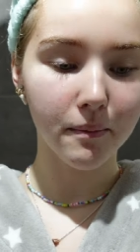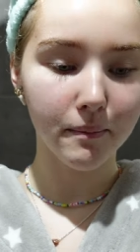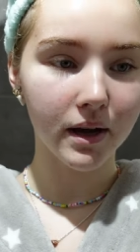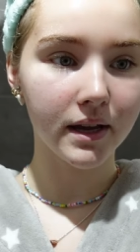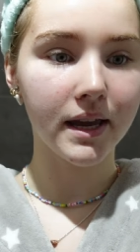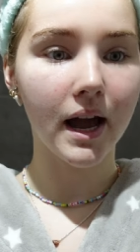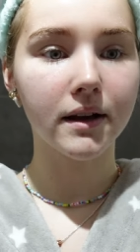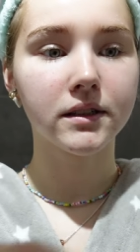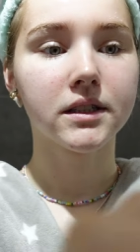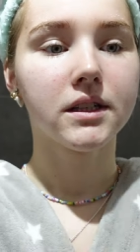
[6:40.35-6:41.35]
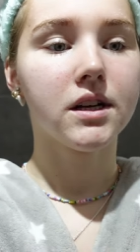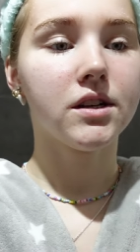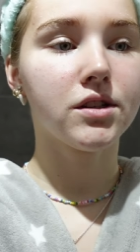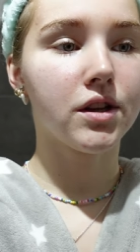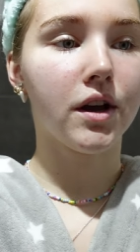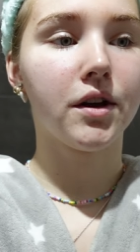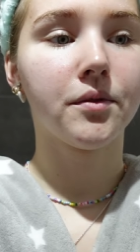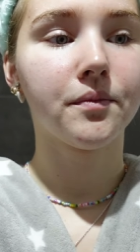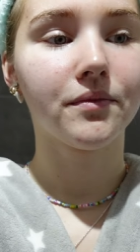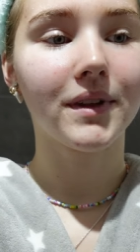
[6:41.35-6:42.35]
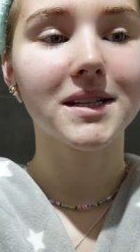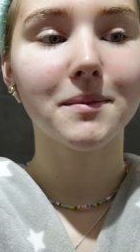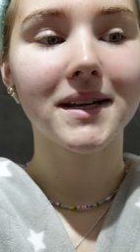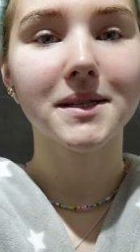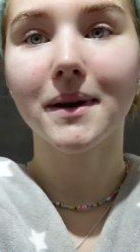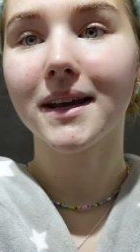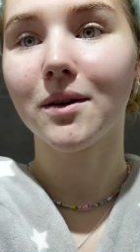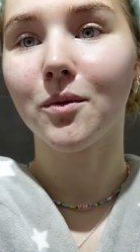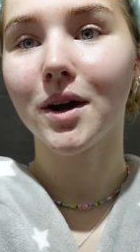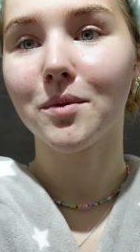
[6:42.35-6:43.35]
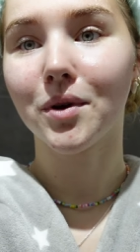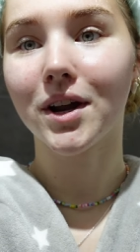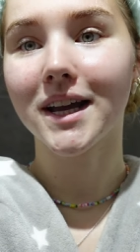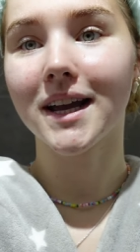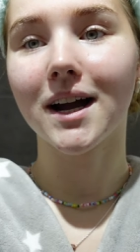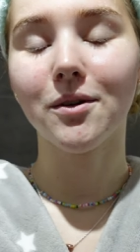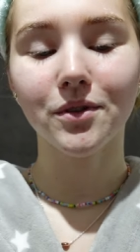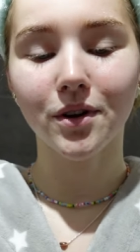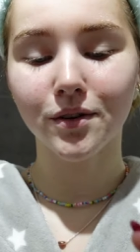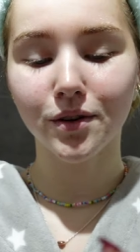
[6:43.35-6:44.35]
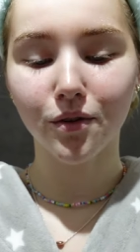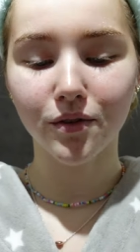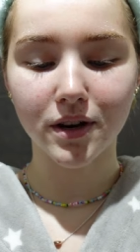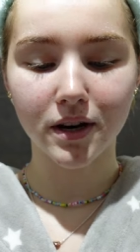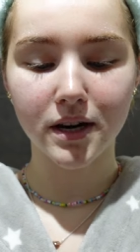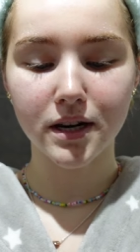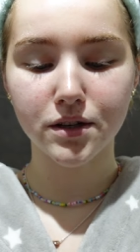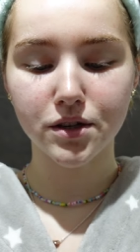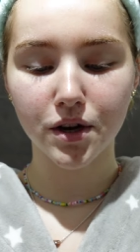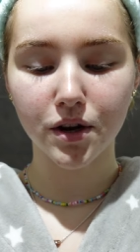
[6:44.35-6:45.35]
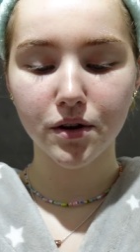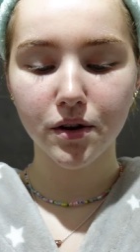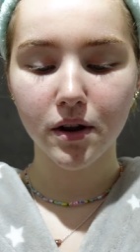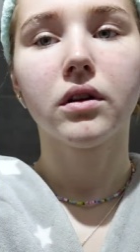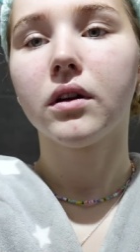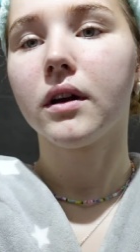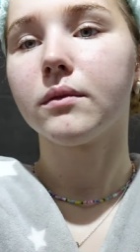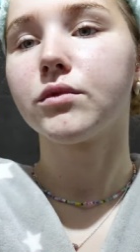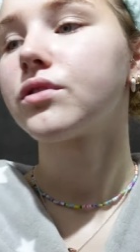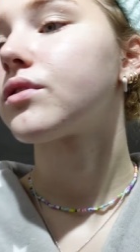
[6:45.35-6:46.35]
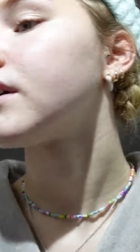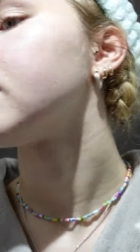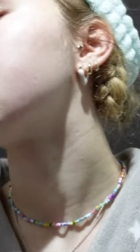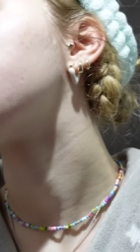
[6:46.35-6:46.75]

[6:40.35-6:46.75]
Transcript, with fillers: But yeah, so that's me explaining why I'm breaking out, but not that I need to. I'm just trying to